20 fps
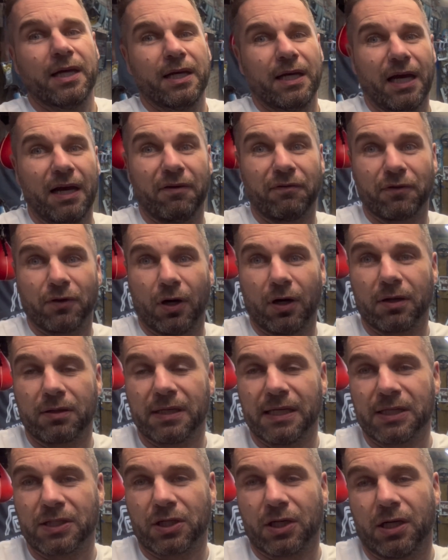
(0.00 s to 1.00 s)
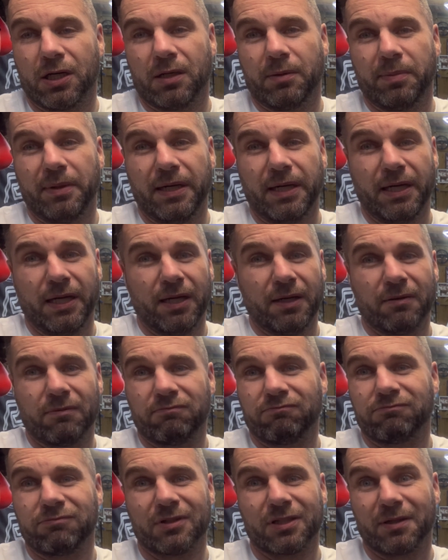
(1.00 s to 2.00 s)
If not, it's going to be
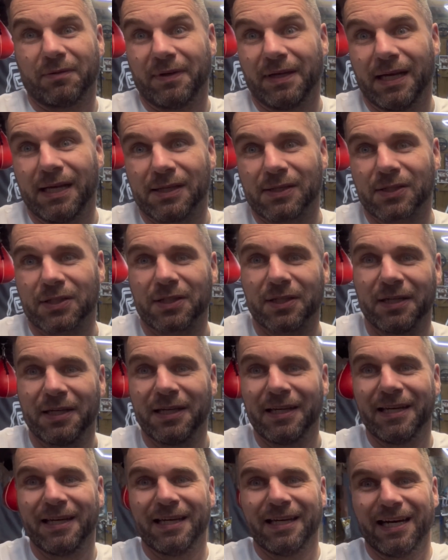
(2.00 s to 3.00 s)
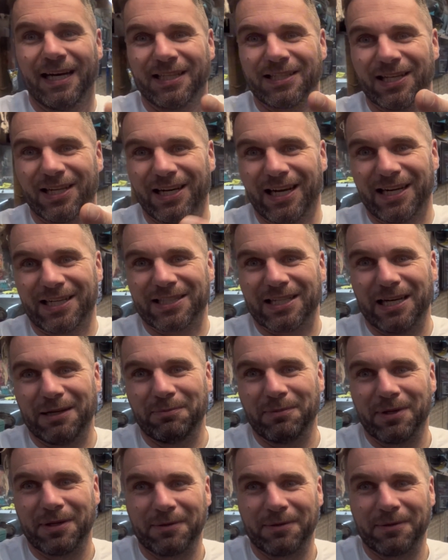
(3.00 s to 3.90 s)
something else. Until next time.